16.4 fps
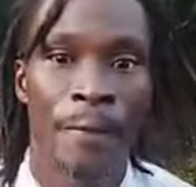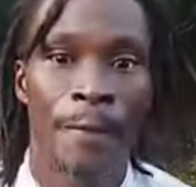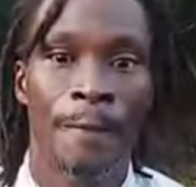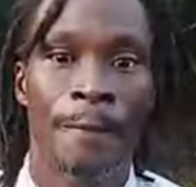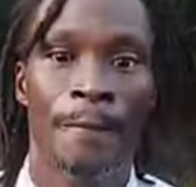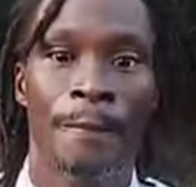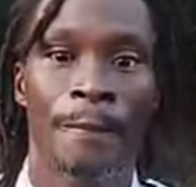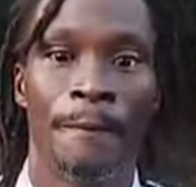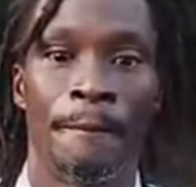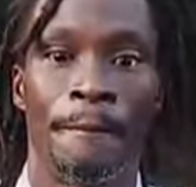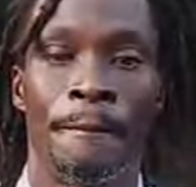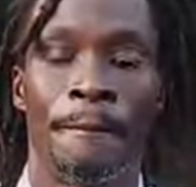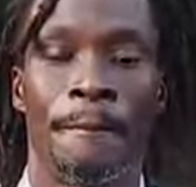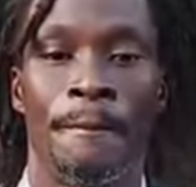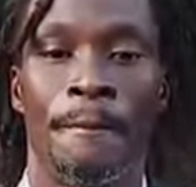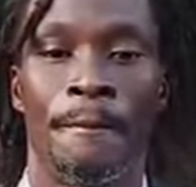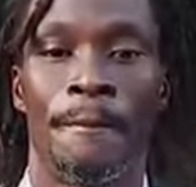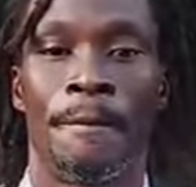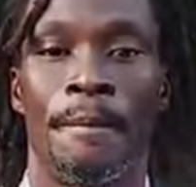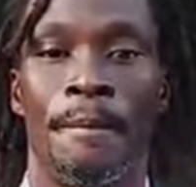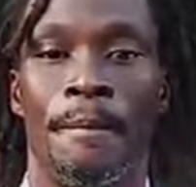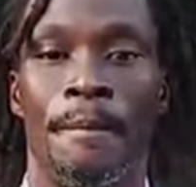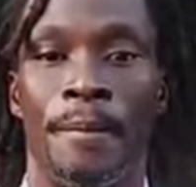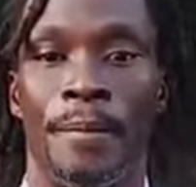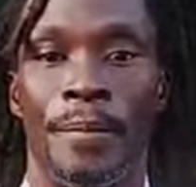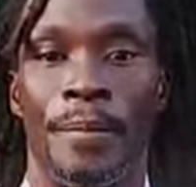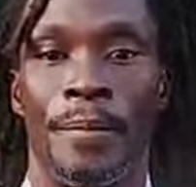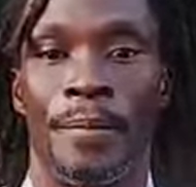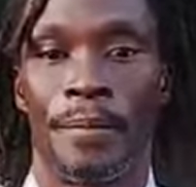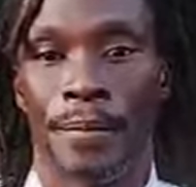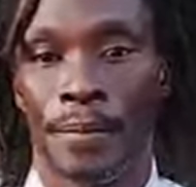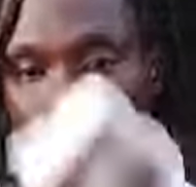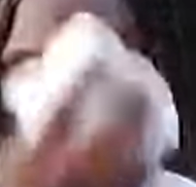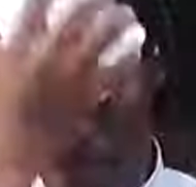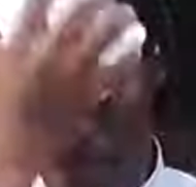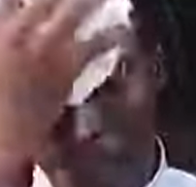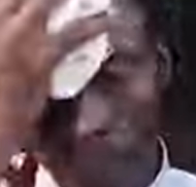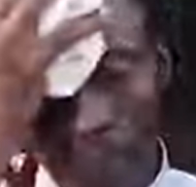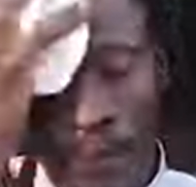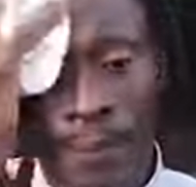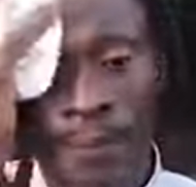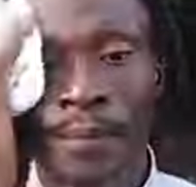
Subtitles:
Nothing is said.